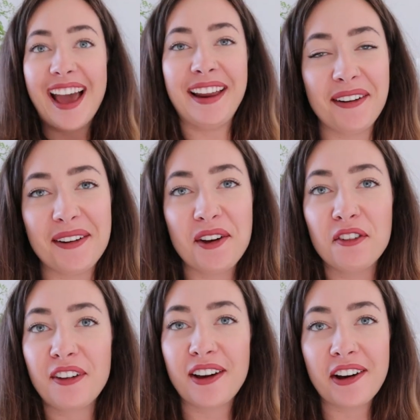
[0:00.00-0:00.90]
I don't know
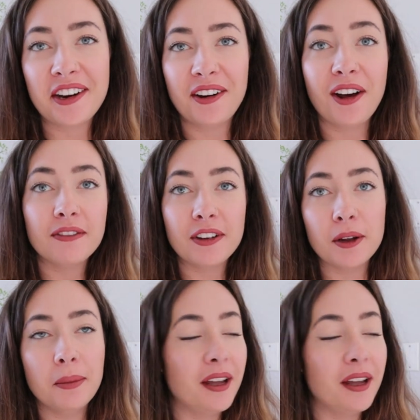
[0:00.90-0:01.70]
if I caught it on film.